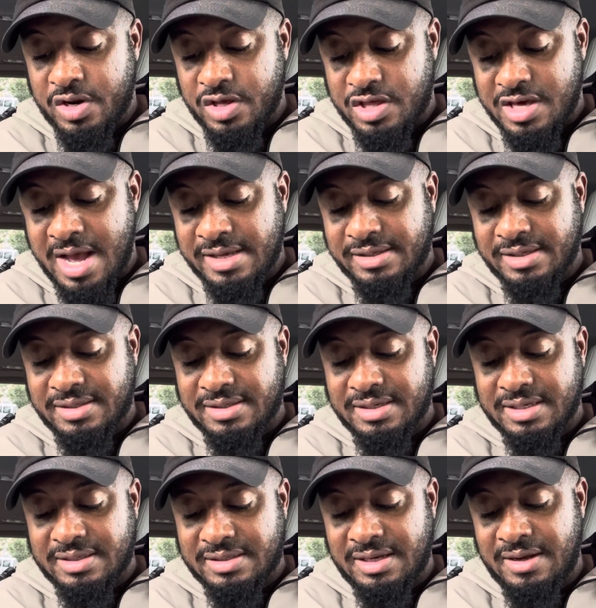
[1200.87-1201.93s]
the chances,
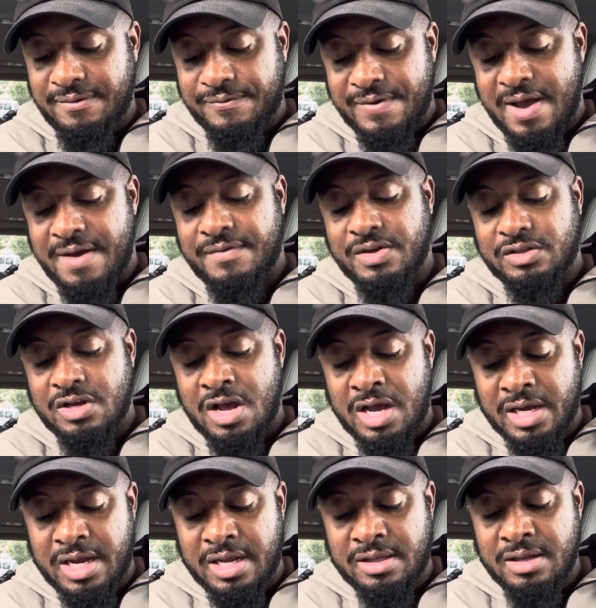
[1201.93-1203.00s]
16-5 on
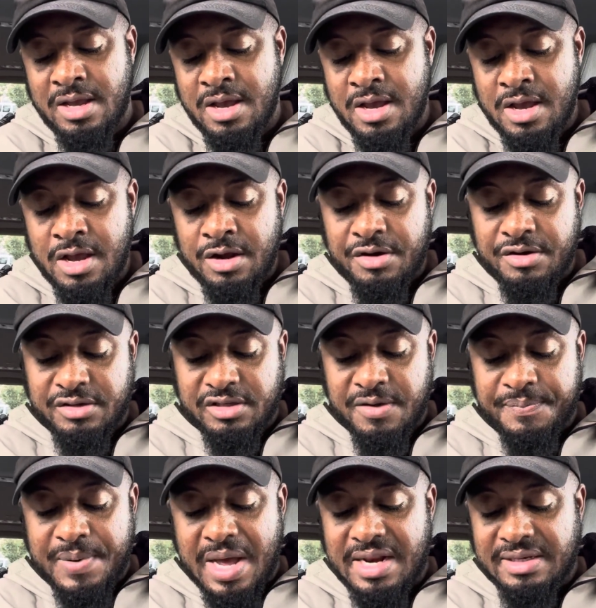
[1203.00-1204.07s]
target. Crystal
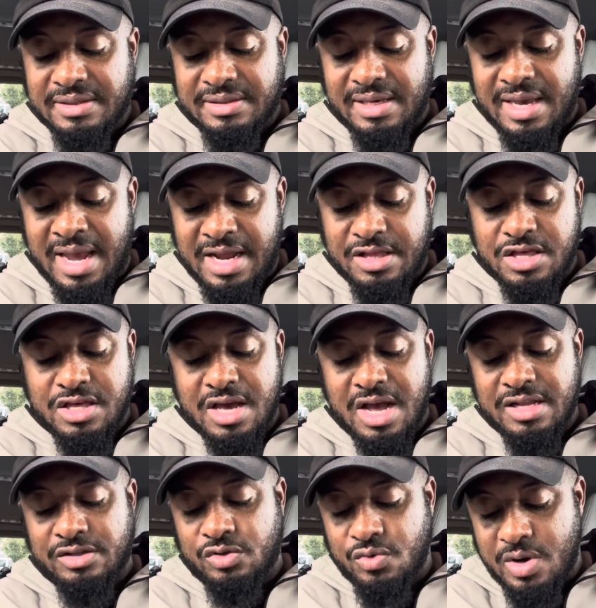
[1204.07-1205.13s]
Palace, 8
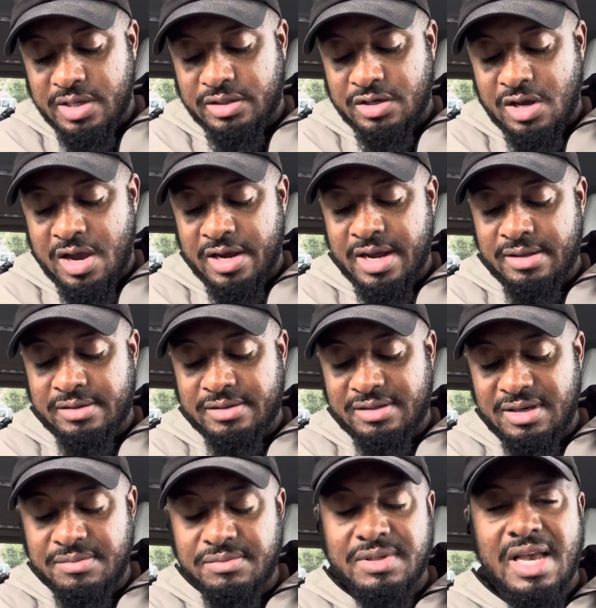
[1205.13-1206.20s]
shots to on target.
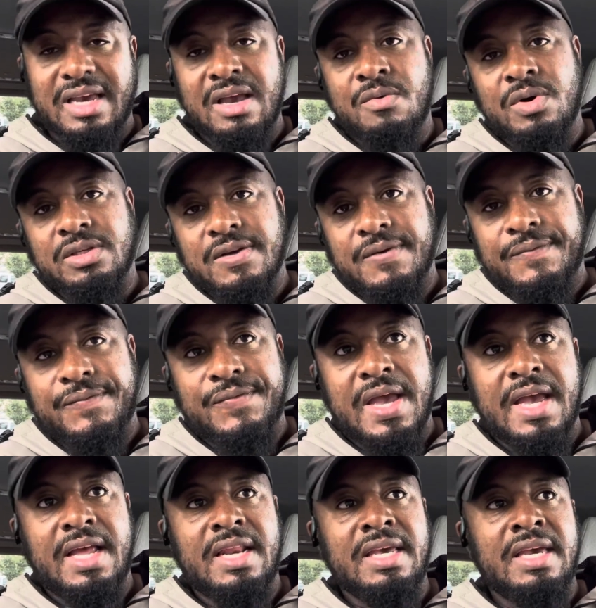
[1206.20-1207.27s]
Seems like it was a
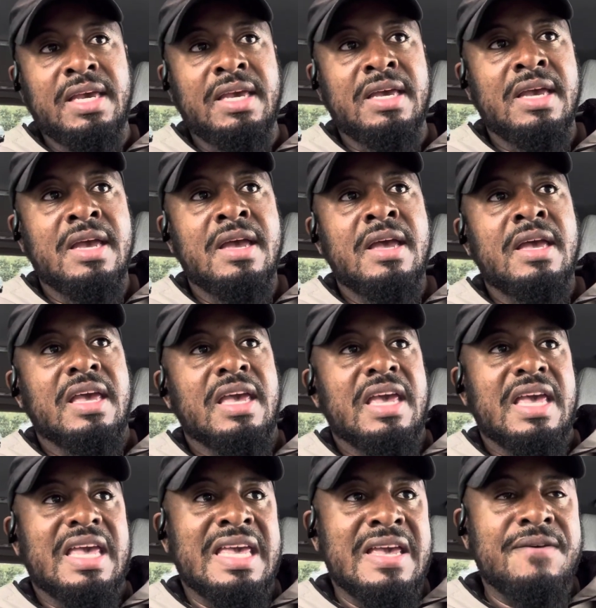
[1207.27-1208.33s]
fairly
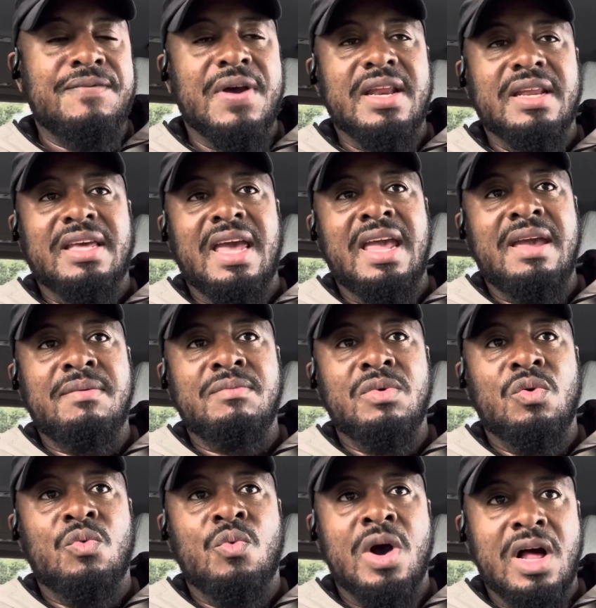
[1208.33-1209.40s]
even game,
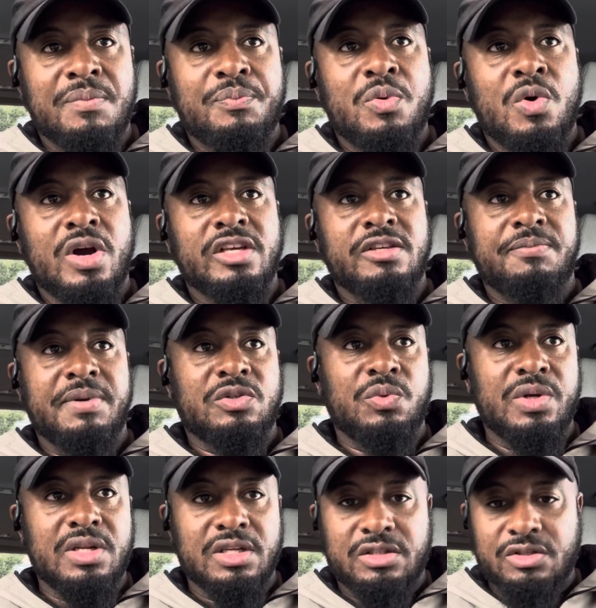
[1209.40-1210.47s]
well poised
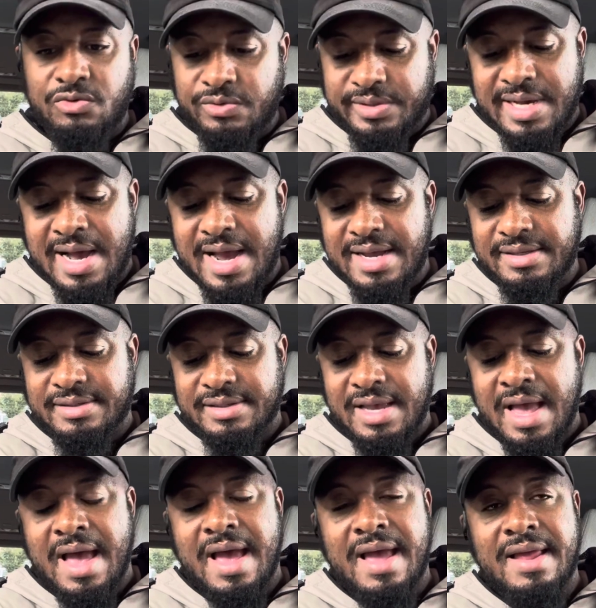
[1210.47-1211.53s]
between the two sides,
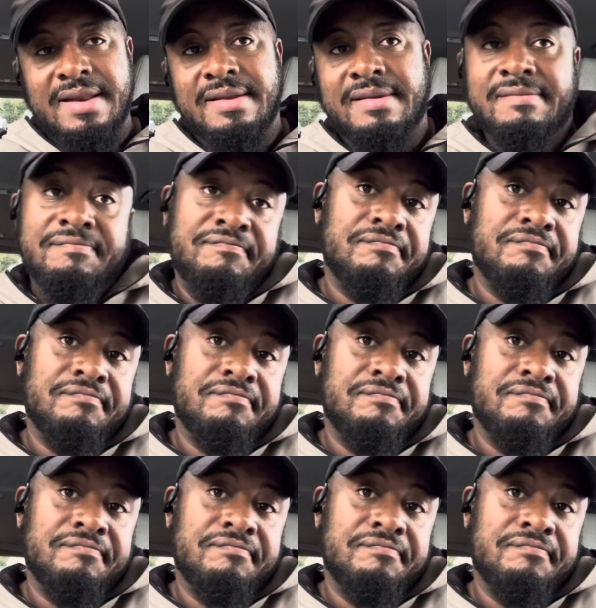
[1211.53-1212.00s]
and